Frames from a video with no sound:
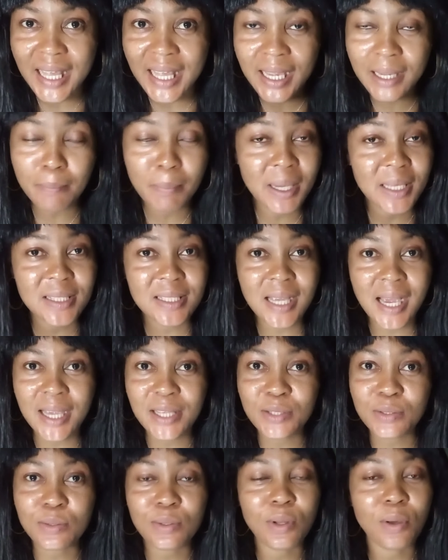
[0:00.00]
like my
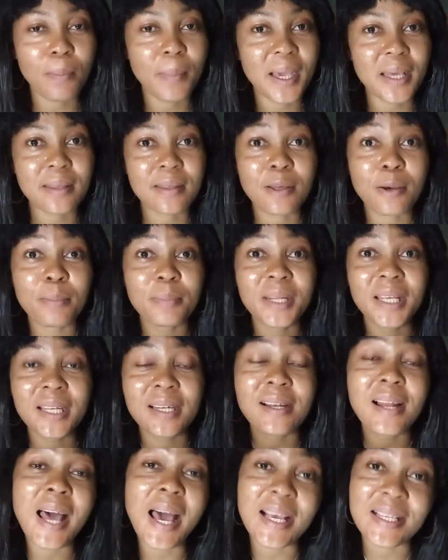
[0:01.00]
title or my
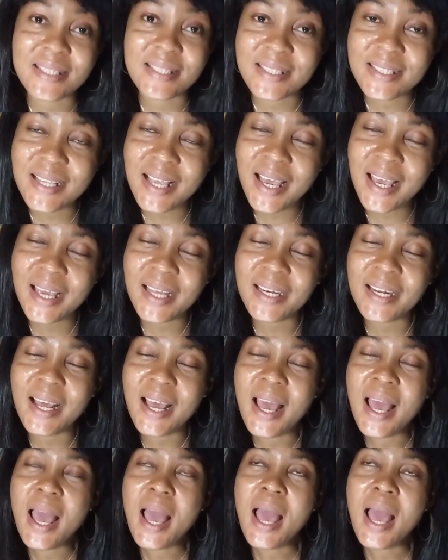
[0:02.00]
thumbnail has said.